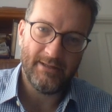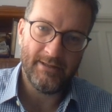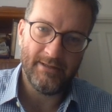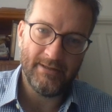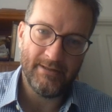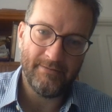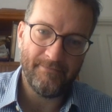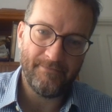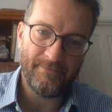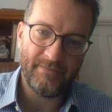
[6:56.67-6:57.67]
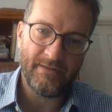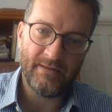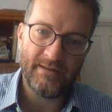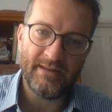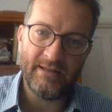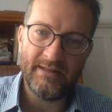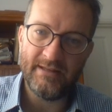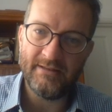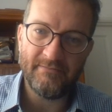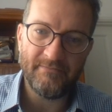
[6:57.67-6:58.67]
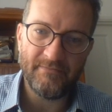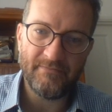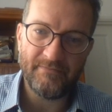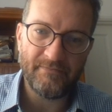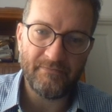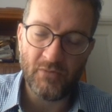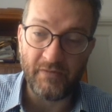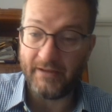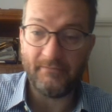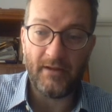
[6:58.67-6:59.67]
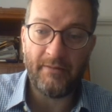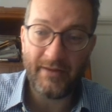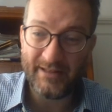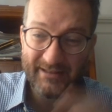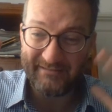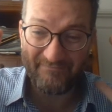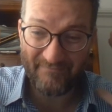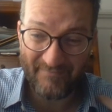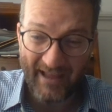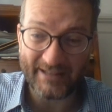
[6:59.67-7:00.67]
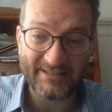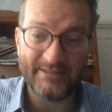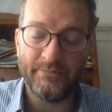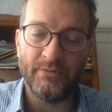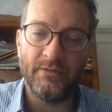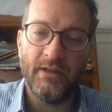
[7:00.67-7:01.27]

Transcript: the movie. I mean, that simple.